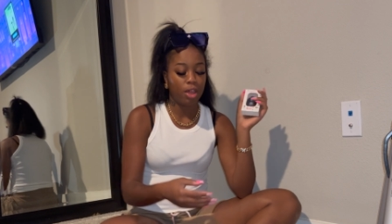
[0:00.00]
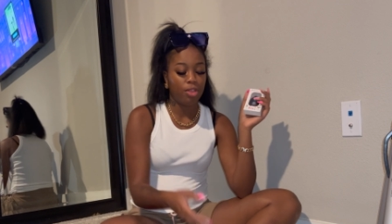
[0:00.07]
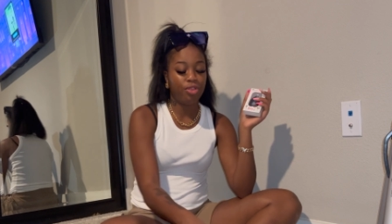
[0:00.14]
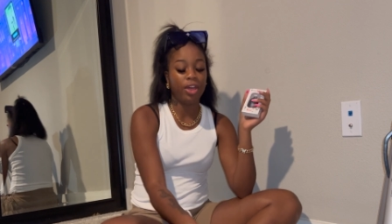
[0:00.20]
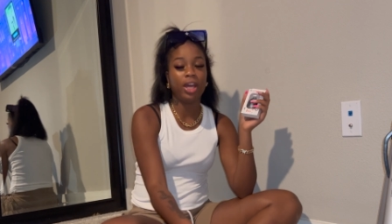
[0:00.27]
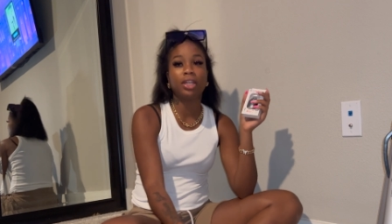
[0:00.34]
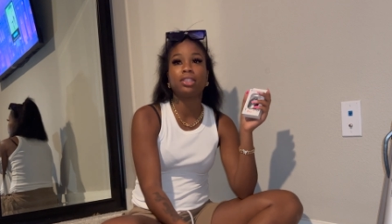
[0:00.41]

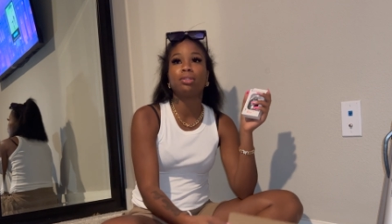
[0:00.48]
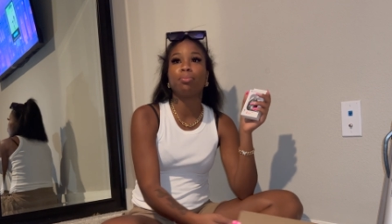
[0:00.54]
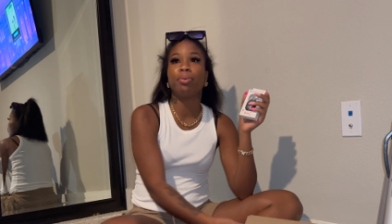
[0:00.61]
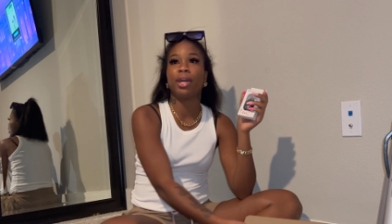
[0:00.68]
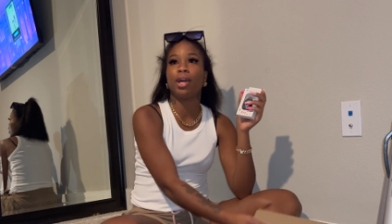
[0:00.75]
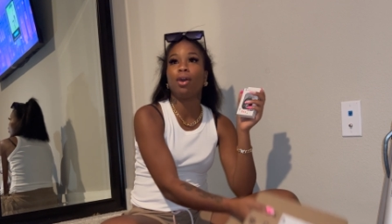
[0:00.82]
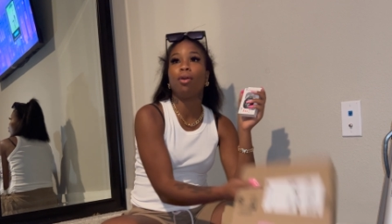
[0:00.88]
This
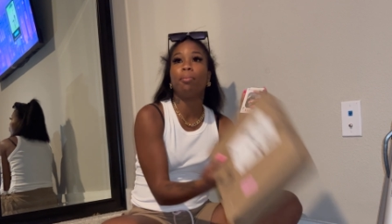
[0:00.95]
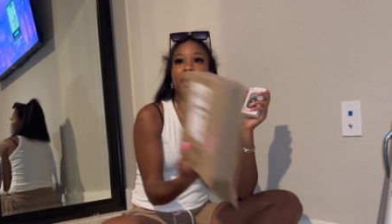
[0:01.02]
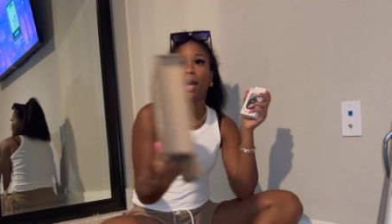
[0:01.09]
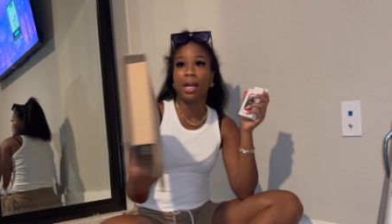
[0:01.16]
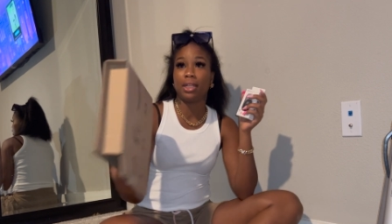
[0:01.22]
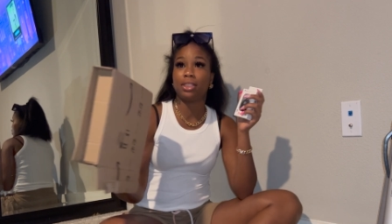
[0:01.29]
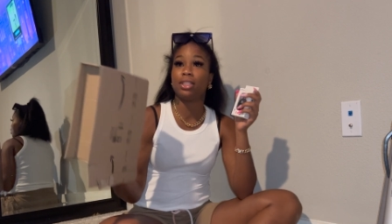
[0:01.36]
big old
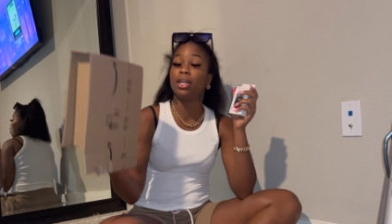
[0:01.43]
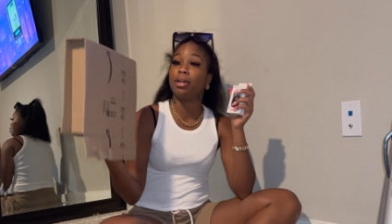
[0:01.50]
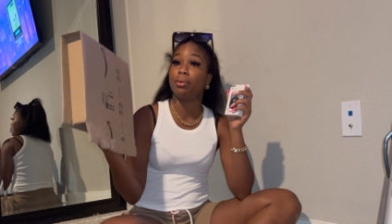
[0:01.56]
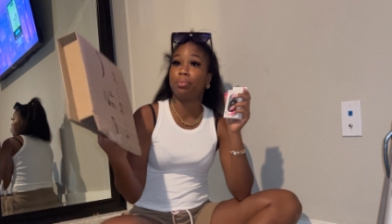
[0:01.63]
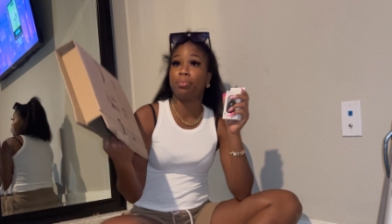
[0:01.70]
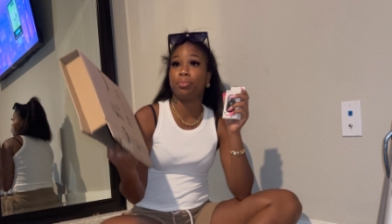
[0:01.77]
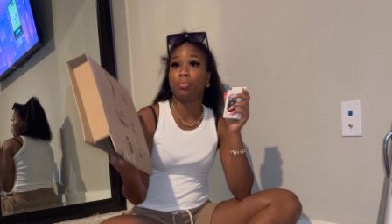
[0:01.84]
box here
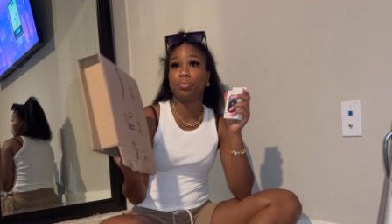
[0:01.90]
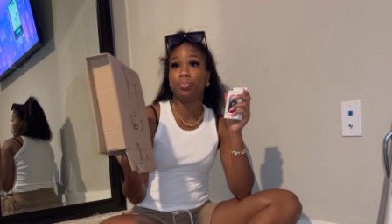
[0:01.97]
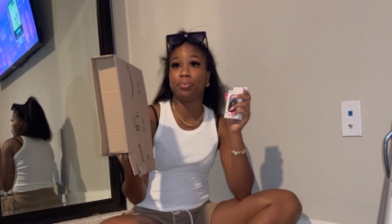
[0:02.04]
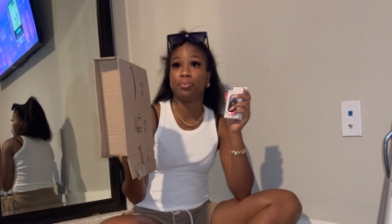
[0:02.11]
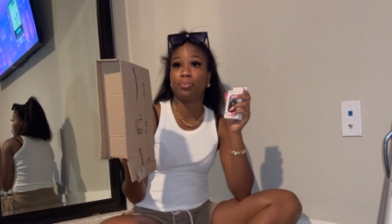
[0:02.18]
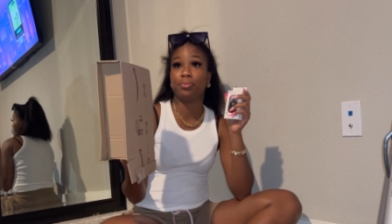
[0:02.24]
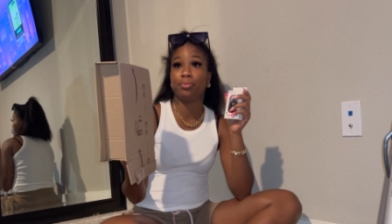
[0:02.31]

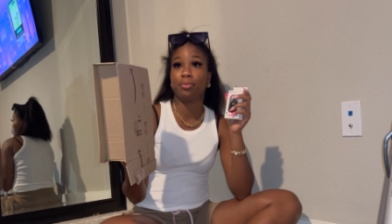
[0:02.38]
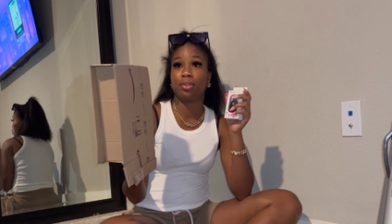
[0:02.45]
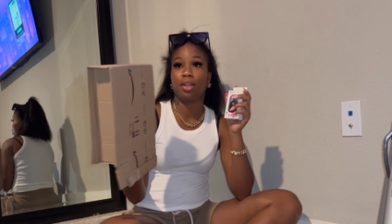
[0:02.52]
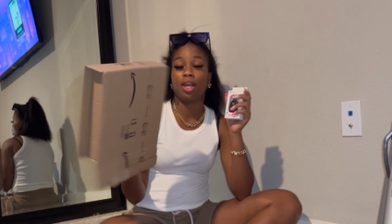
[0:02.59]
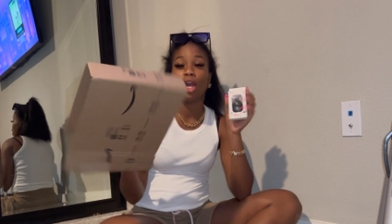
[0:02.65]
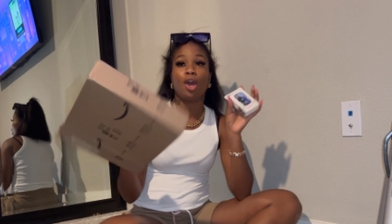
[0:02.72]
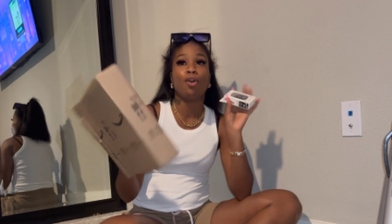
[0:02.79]

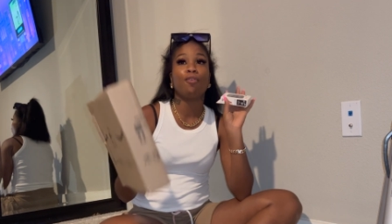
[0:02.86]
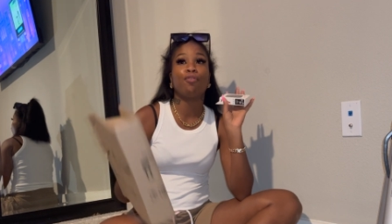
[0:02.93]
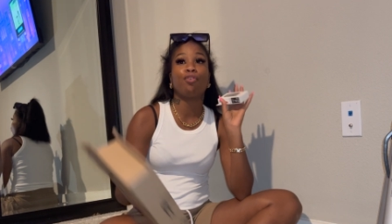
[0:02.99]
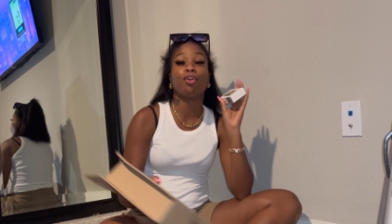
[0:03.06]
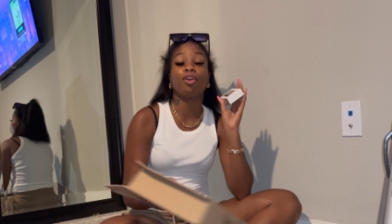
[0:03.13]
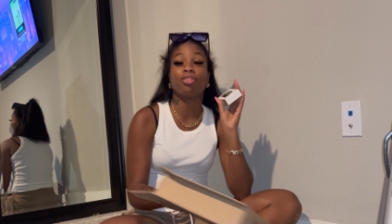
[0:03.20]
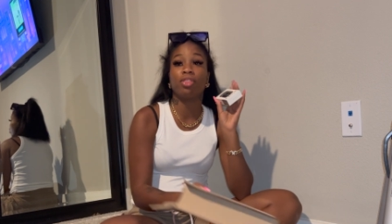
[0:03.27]

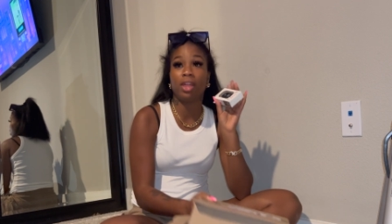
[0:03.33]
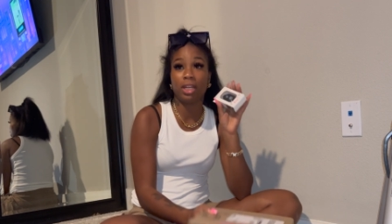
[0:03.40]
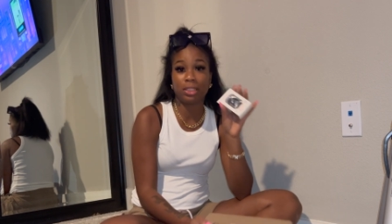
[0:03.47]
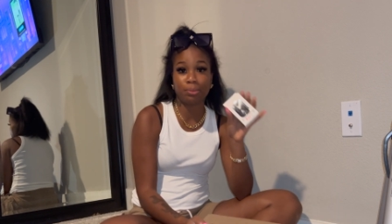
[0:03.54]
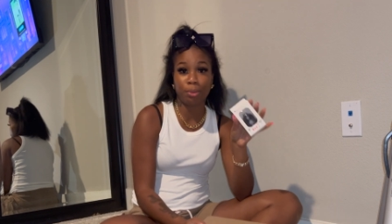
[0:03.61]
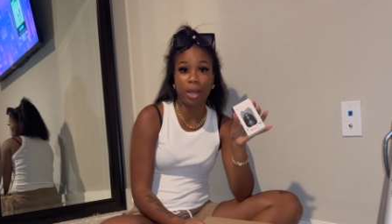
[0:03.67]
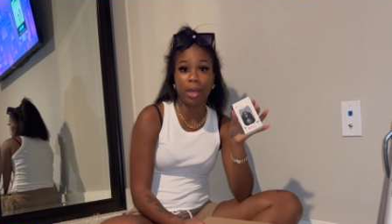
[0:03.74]
for
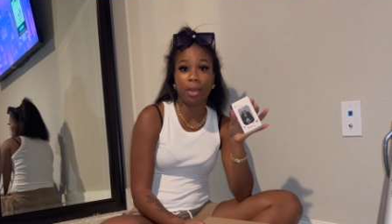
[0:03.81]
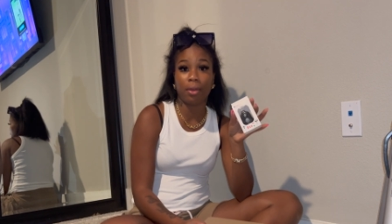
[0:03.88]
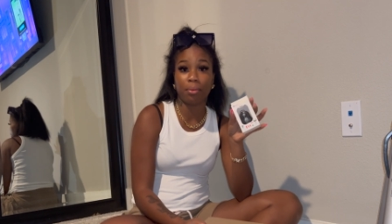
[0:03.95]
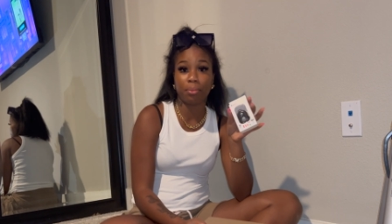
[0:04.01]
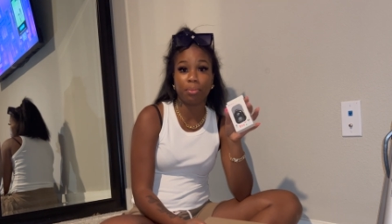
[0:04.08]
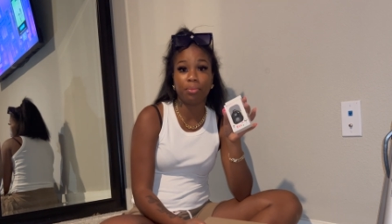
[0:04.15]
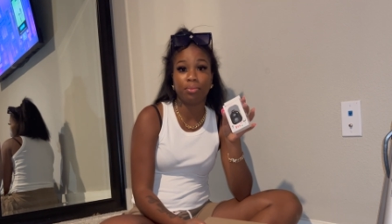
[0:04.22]
this button.